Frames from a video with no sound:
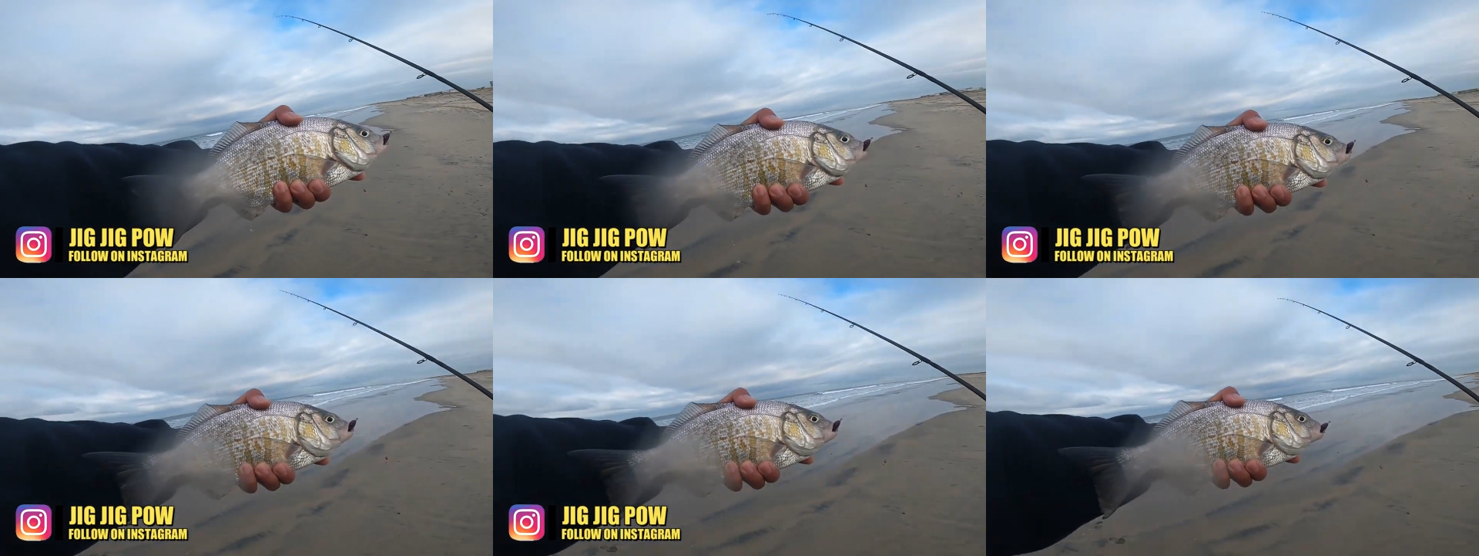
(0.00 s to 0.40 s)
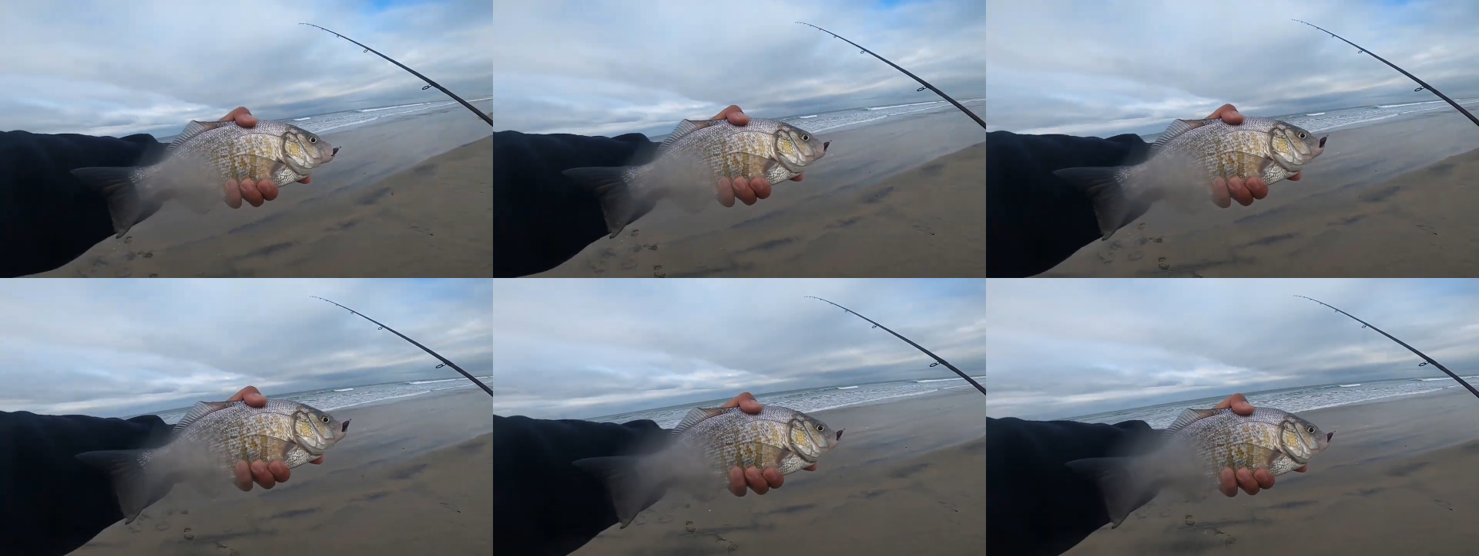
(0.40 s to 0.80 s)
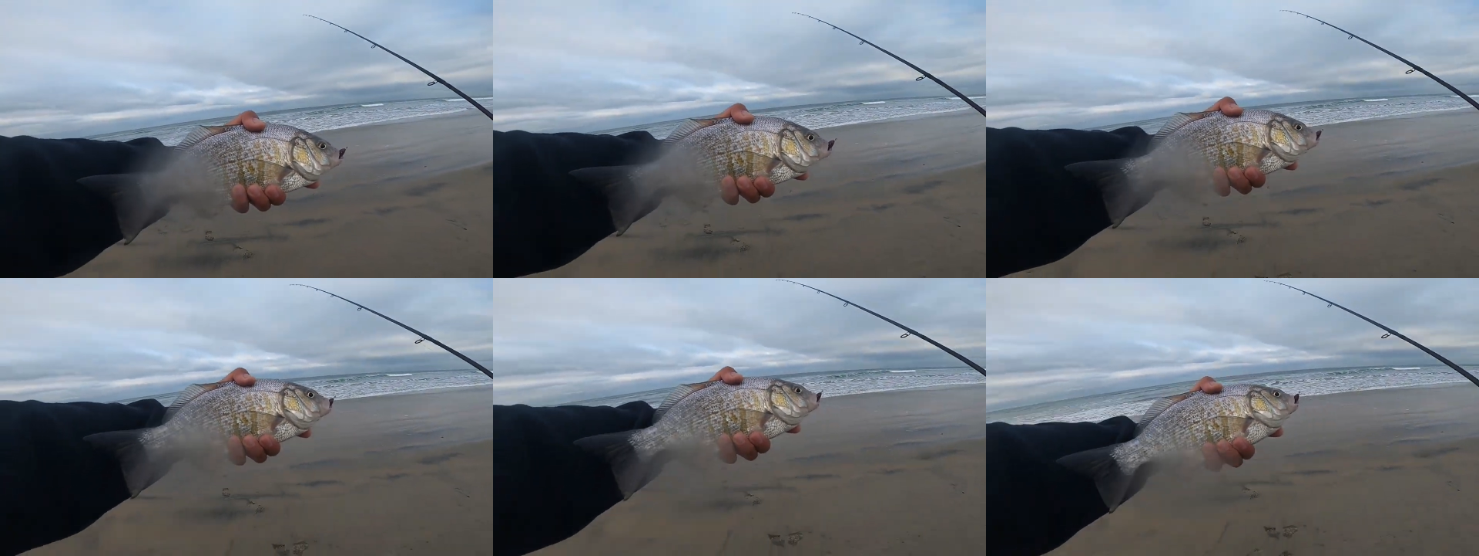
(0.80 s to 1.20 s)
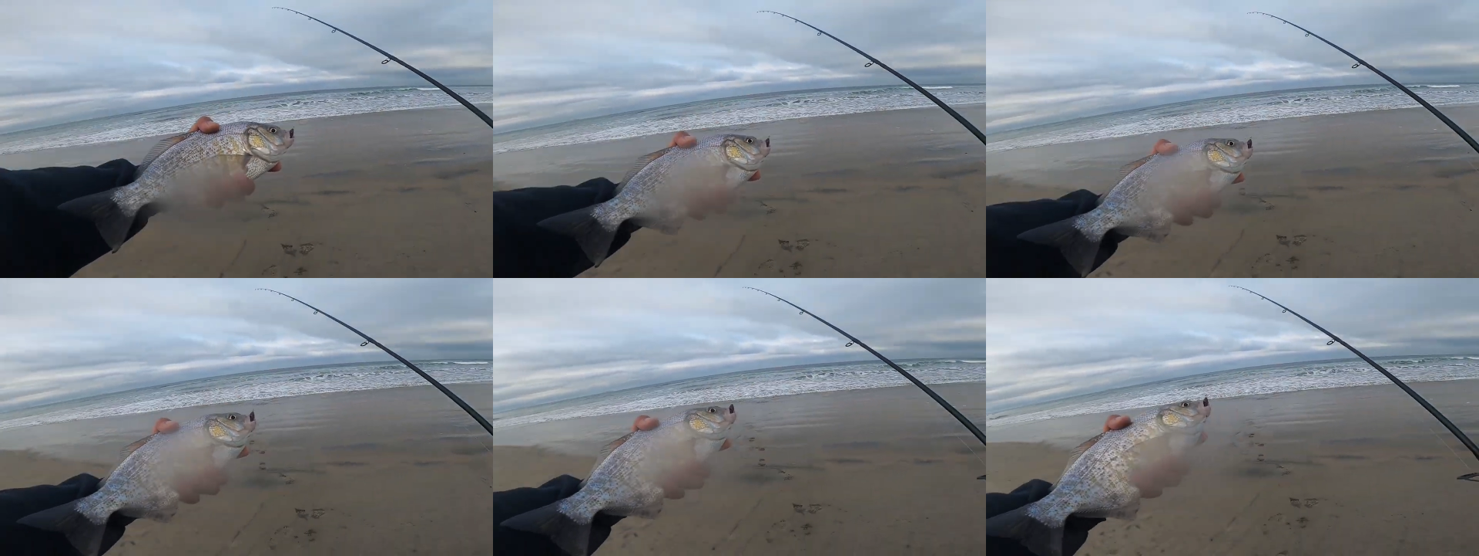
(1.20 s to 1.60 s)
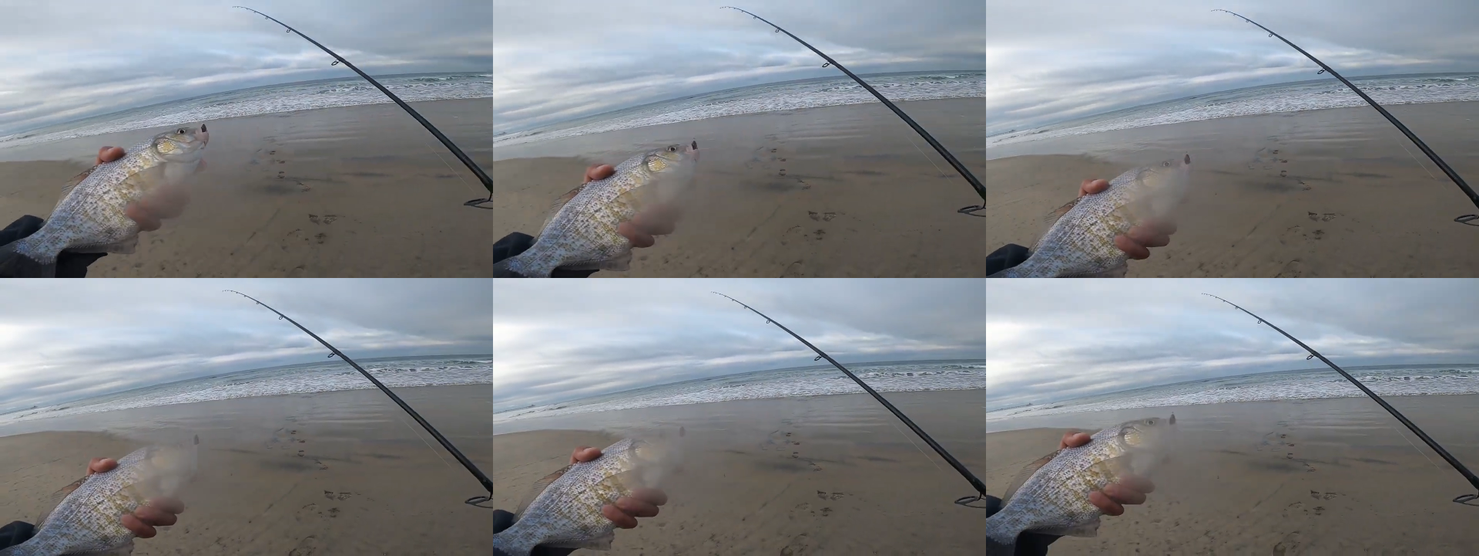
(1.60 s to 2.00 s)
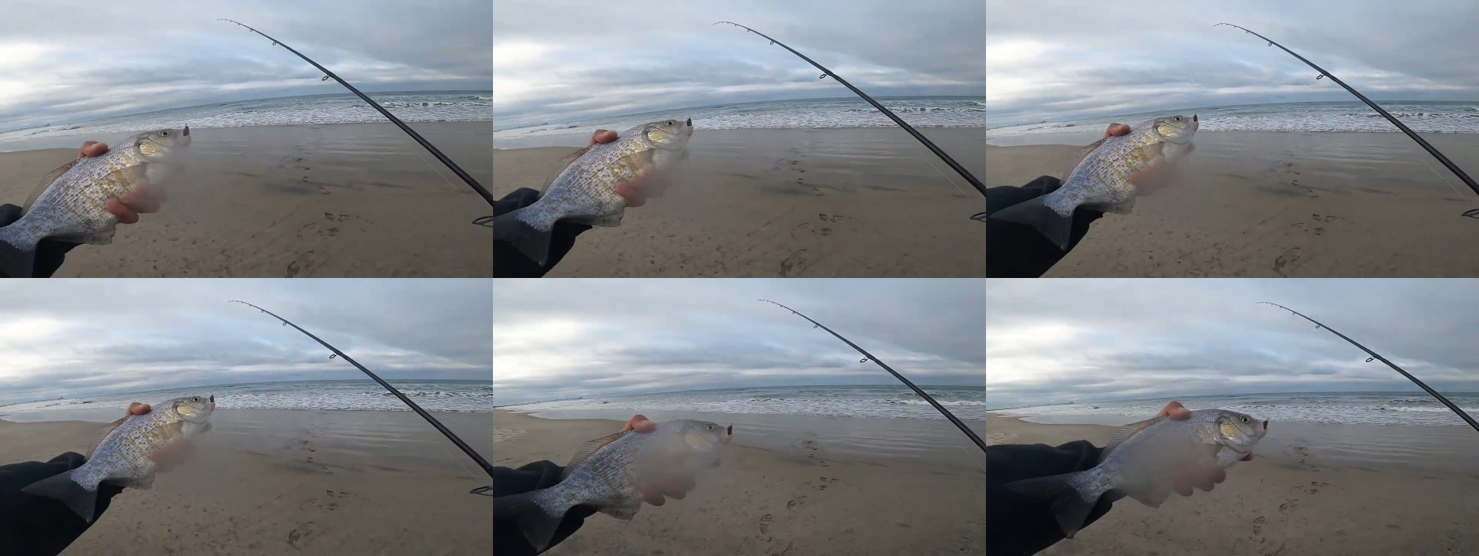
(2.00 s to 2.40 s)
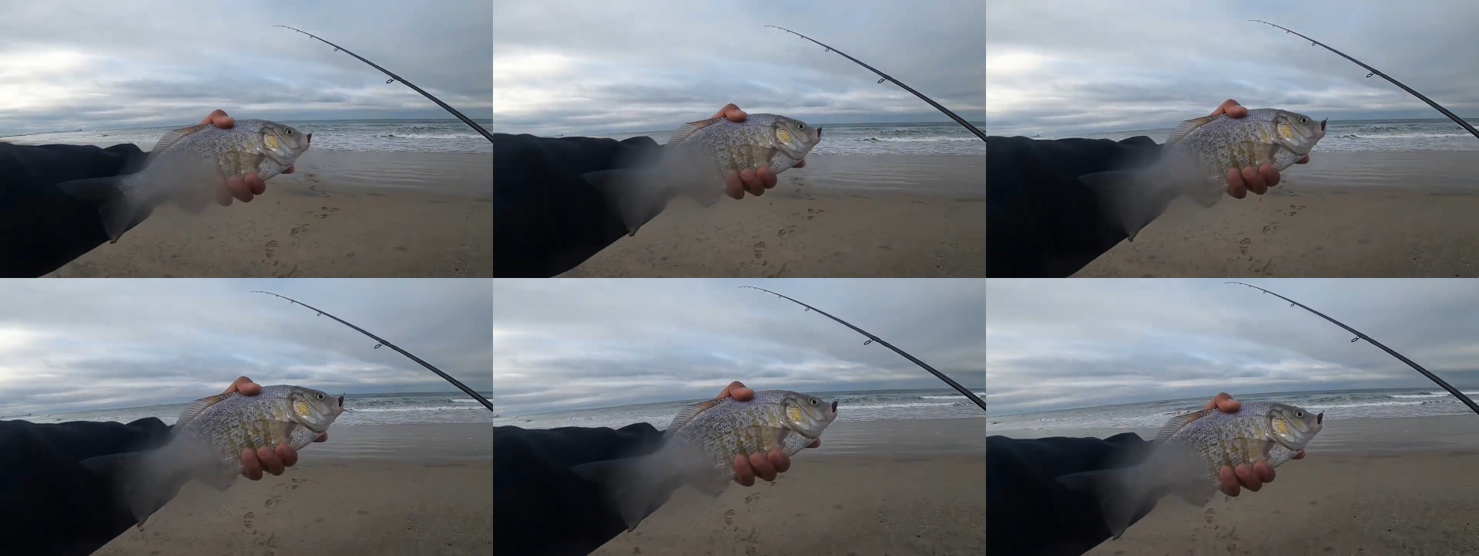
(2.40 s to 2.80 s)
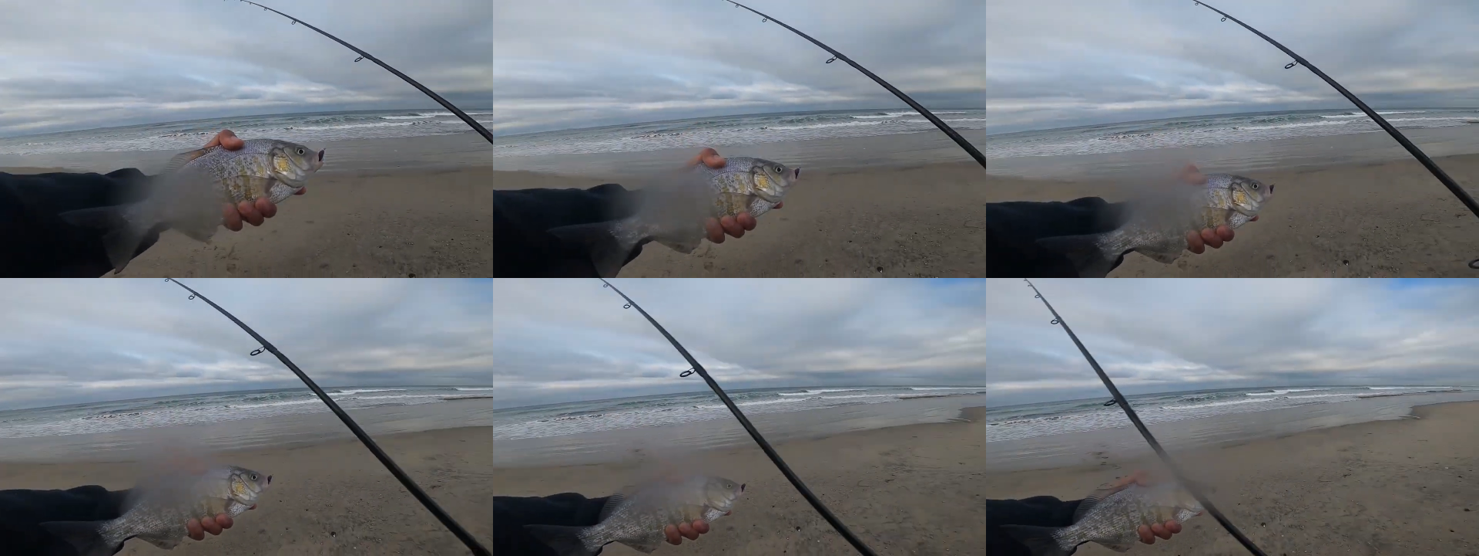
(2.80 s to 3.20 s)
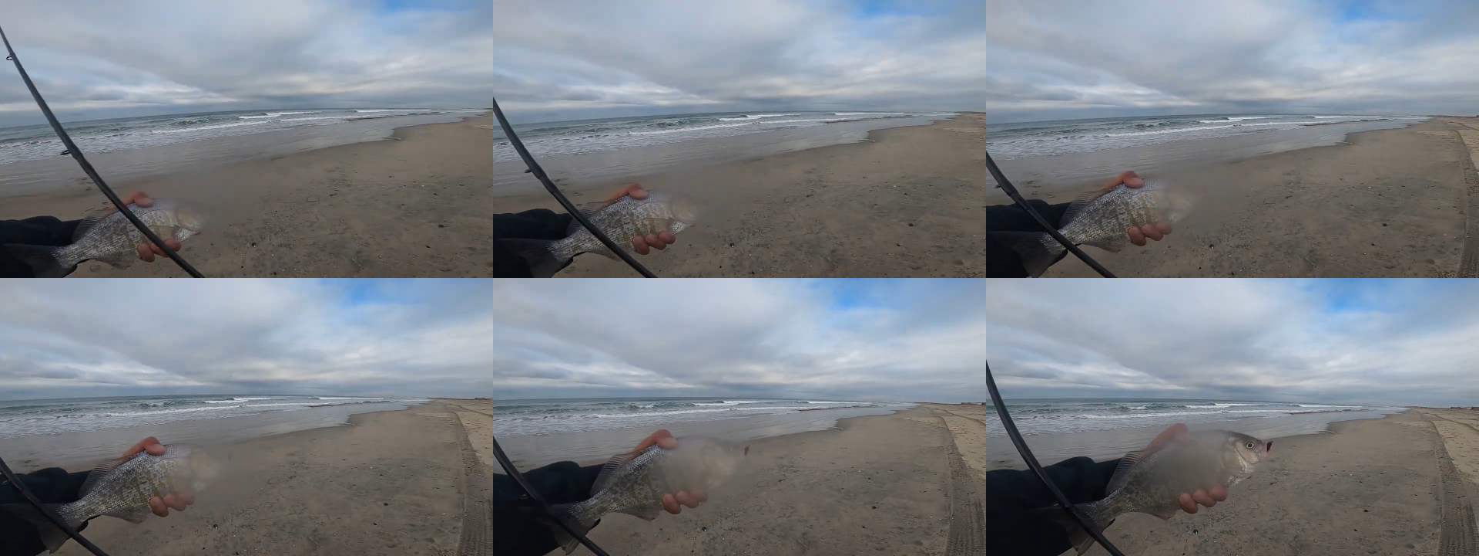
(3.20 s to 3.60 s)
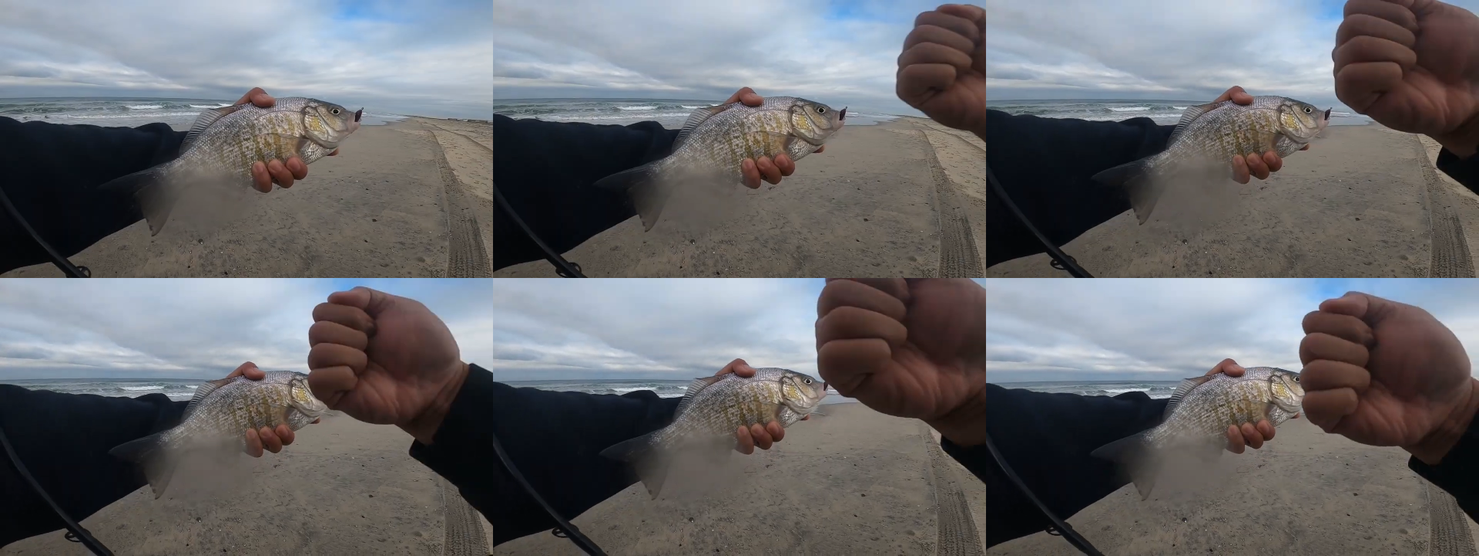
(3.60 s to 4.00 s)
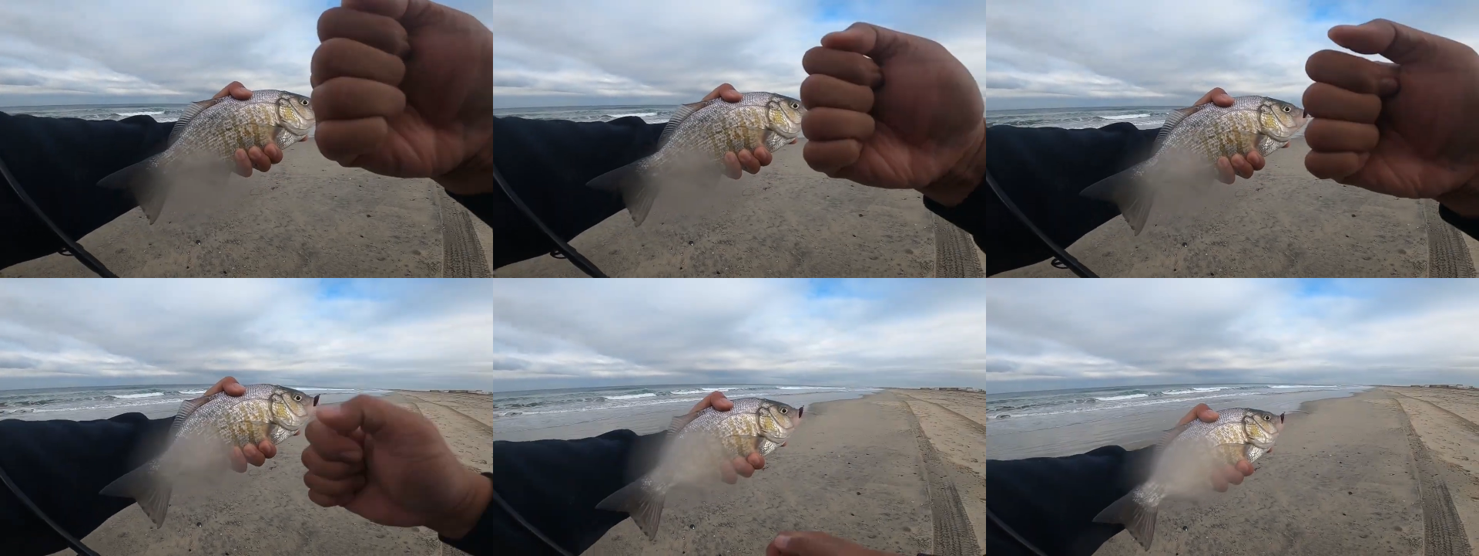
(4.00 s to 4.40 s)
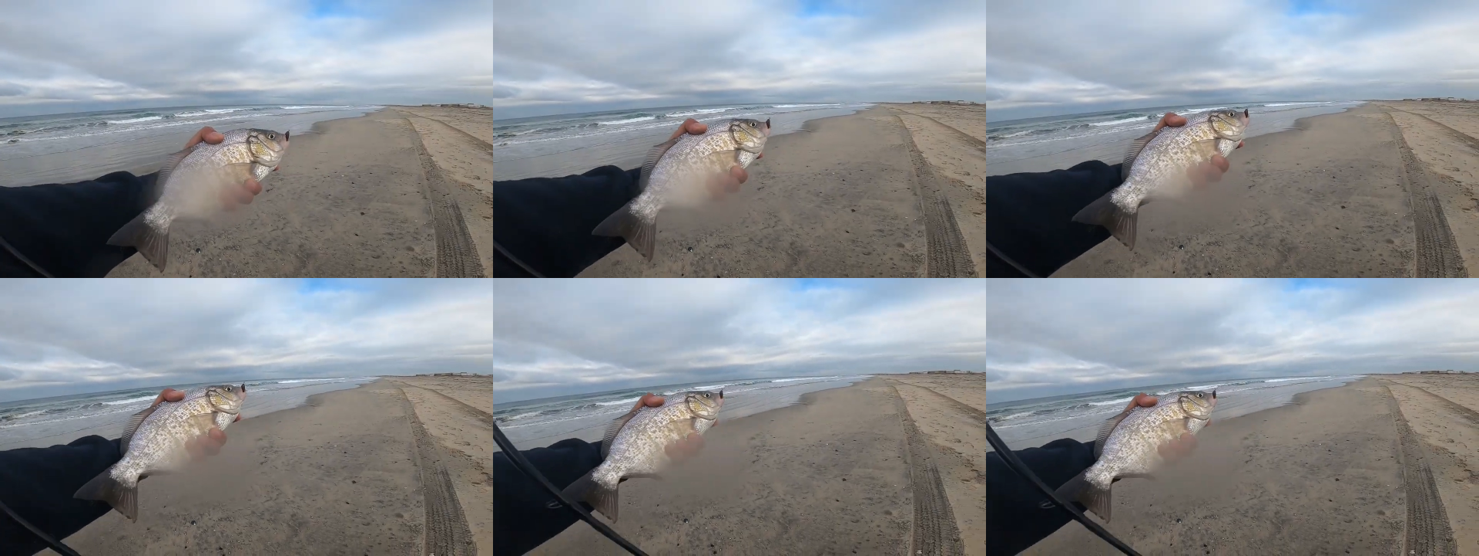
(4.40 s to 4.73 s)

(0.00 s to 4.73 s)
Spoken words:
[unreadable: no face in view]